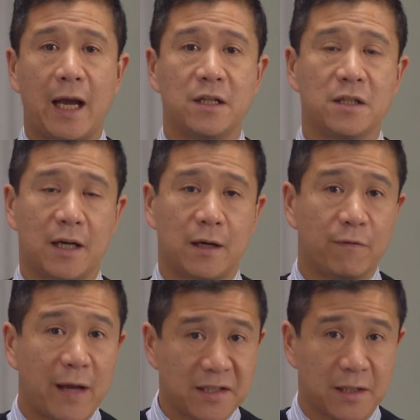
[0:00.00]
And
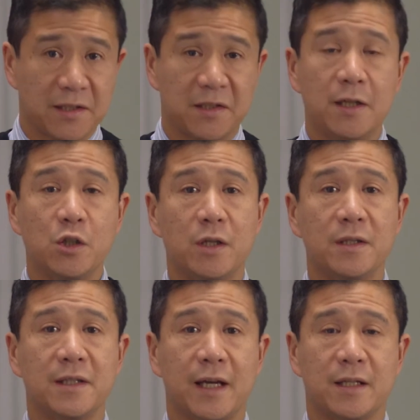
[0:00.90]
vascular
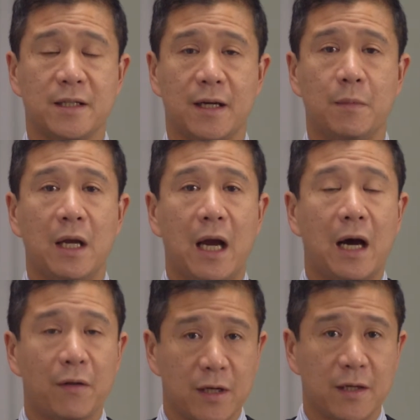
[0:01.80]
surgeons and
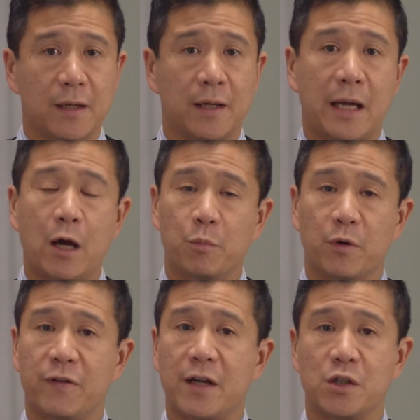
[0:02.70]
other health
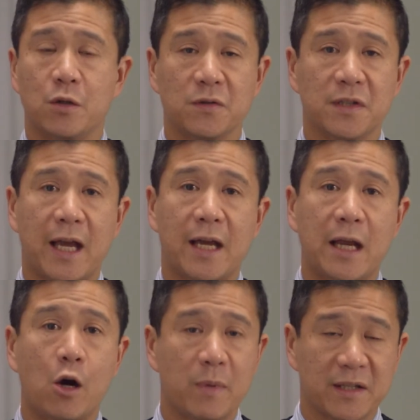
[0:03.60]
professionals
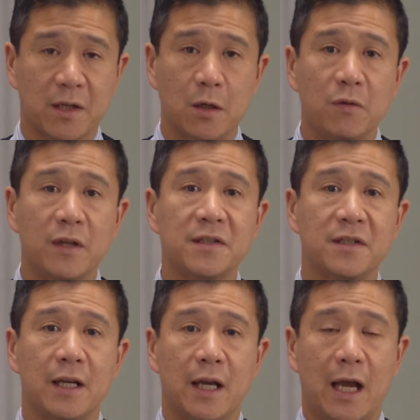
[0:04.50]
can help exclude
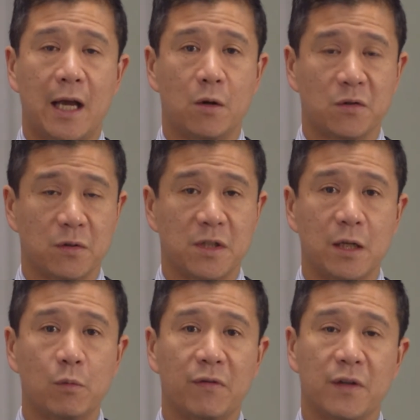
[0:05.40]
this and also
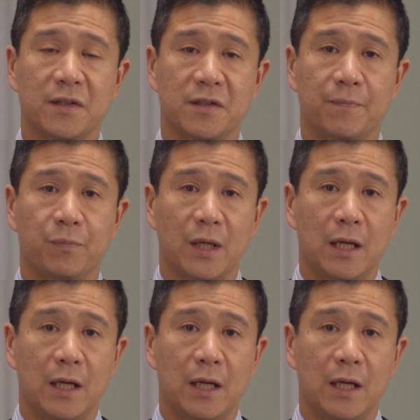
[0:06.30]
deal with this.